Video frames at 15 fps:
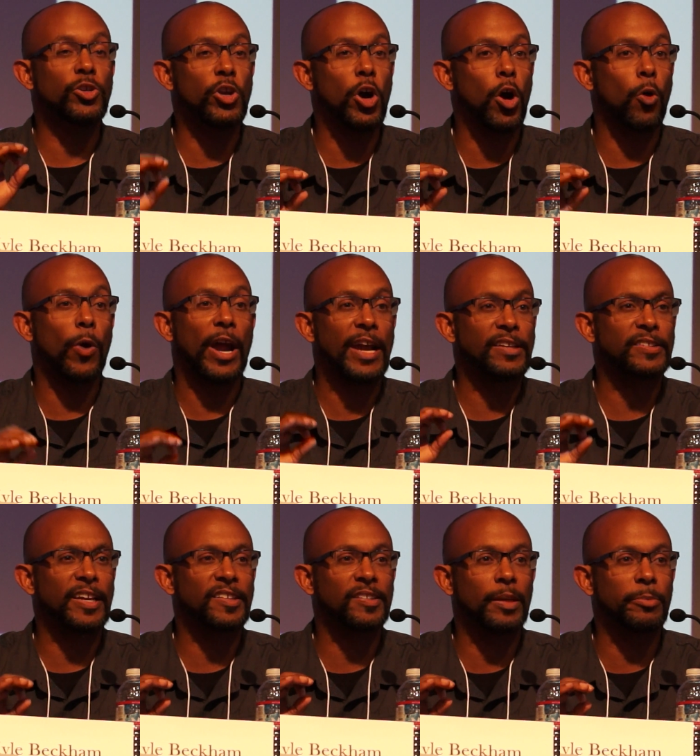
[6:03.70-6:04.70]
No,
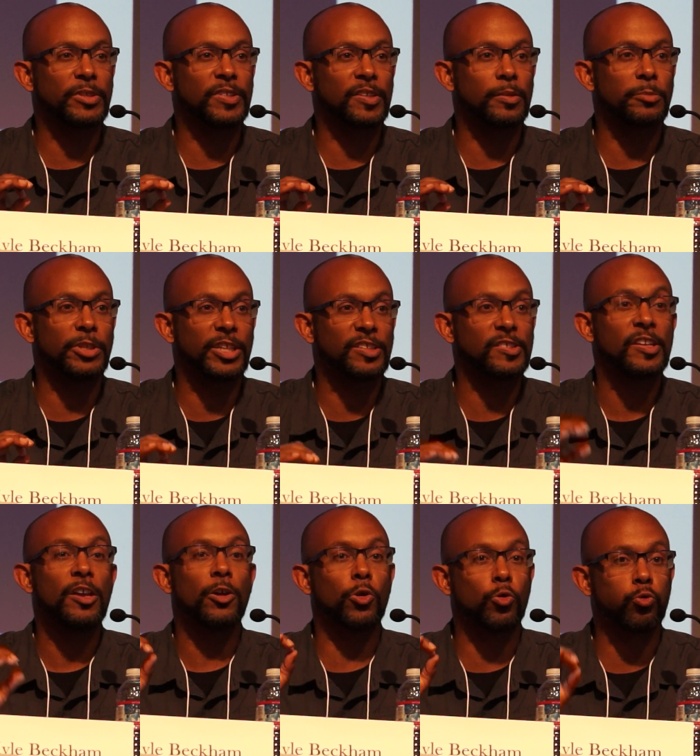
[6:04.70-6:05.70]
anti-Semitism gets
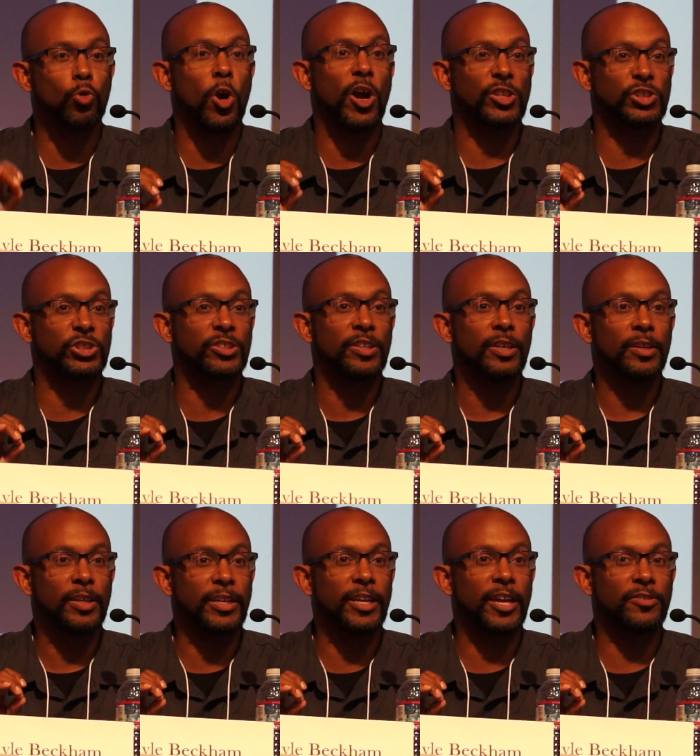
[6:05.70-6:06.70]
crushed
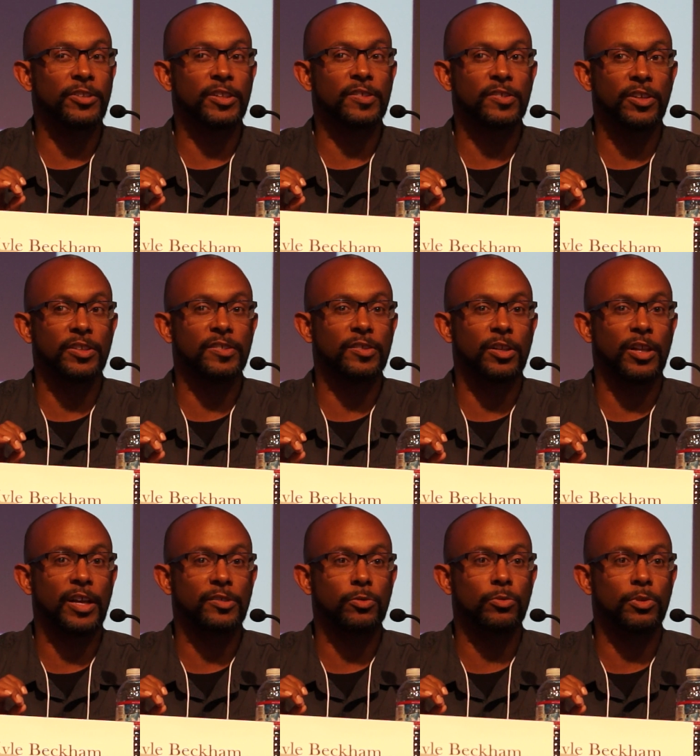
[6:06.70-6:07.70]
in ethnic studies
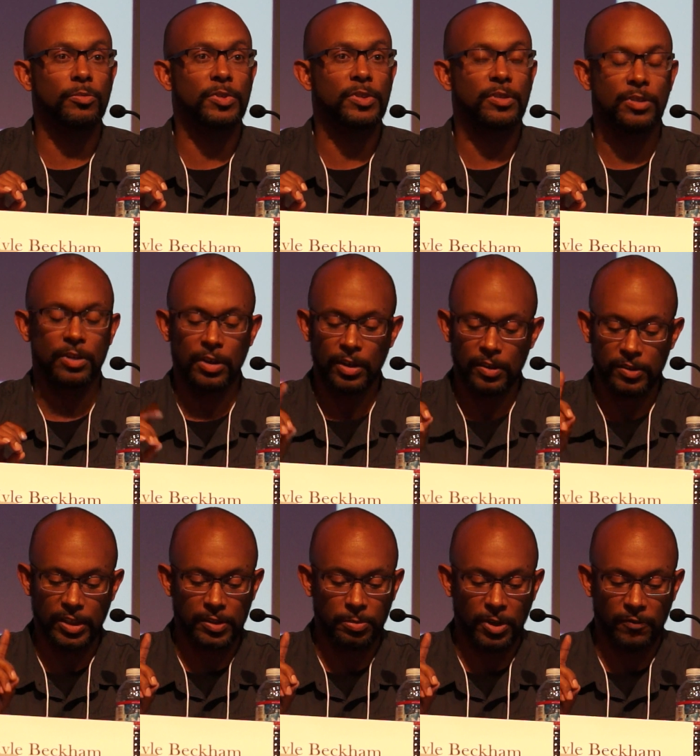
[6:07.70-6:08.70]
classrooms.
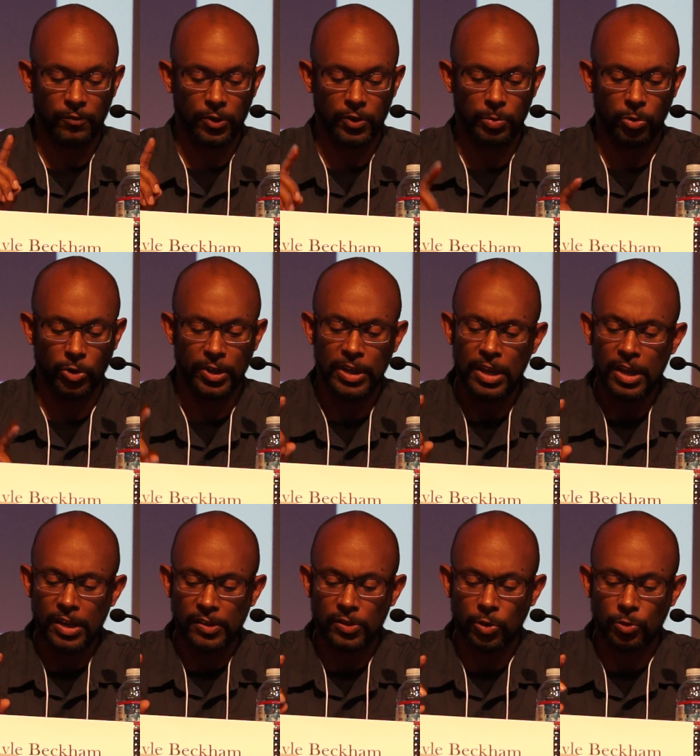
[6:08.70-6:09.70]
That's my first point.
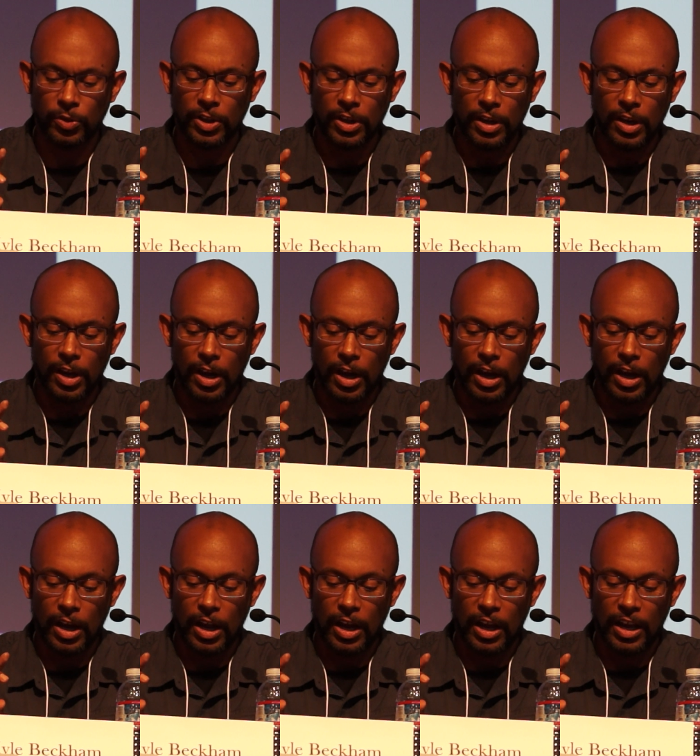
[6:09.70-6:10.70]
So,
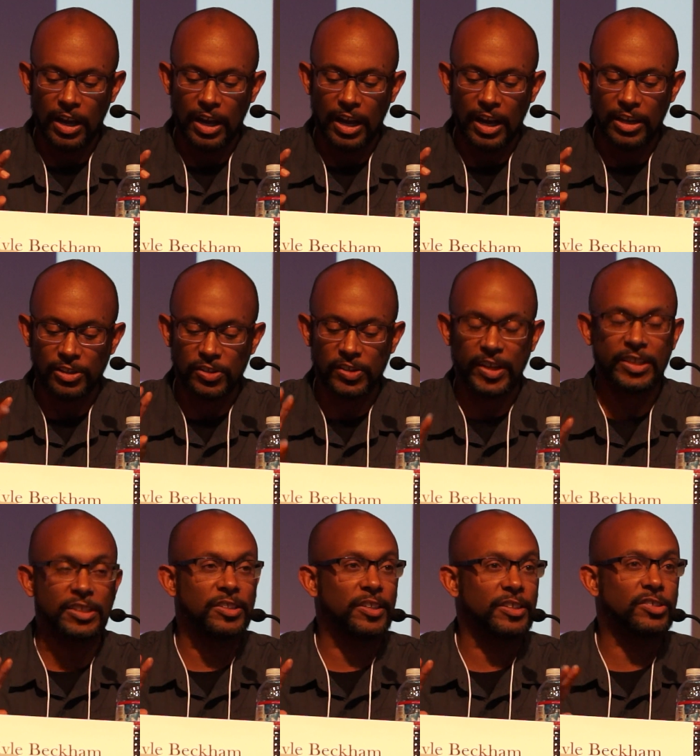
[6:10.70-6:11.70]

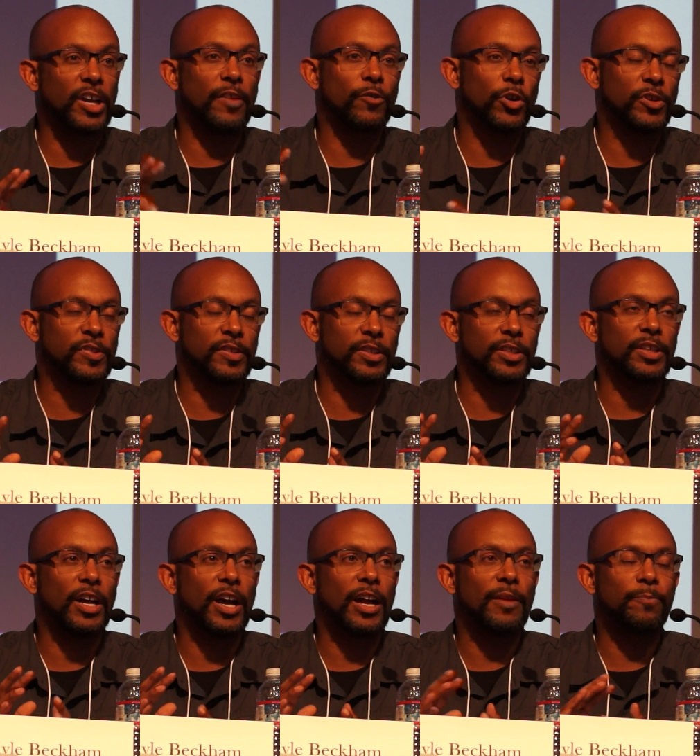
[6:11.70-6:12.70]
second thing, diversity.
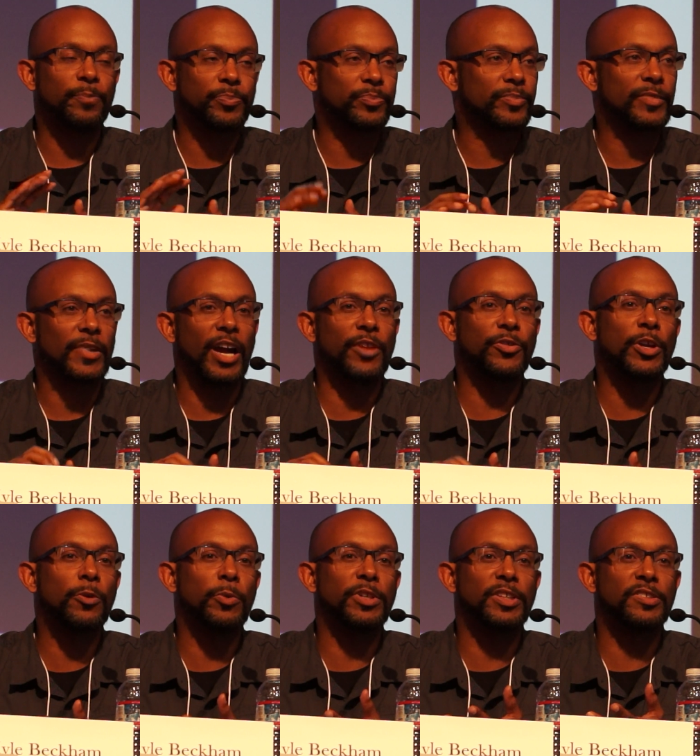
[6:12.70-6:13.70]
I
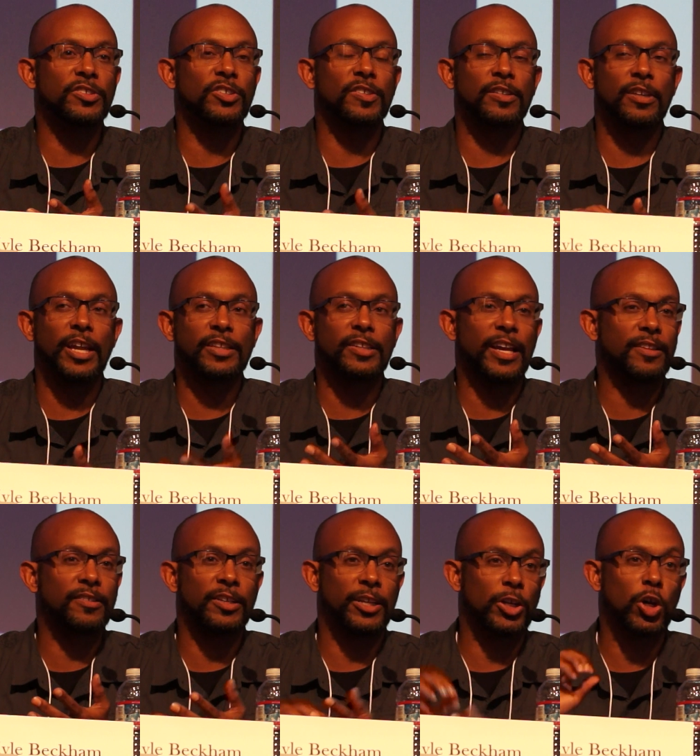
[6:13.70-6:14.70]
think we need to just let
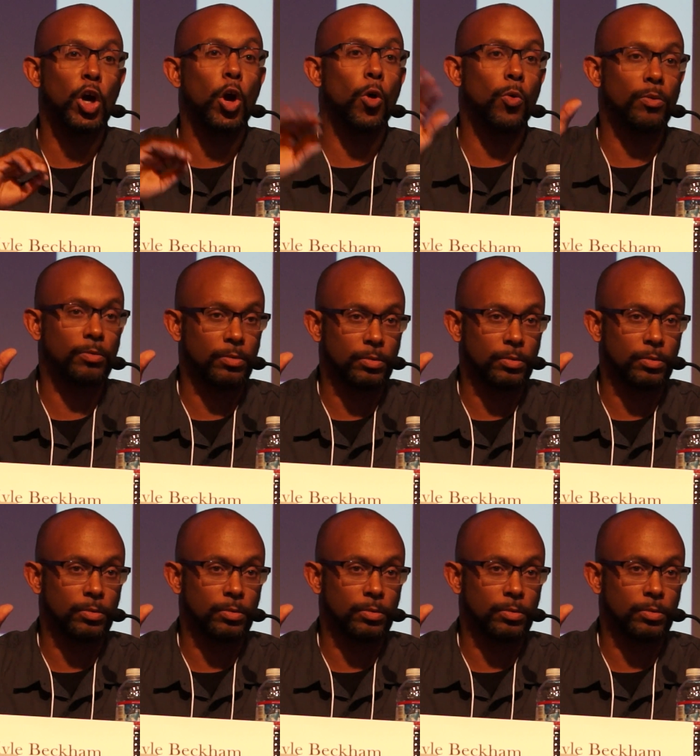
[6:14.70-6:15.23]
that thing go.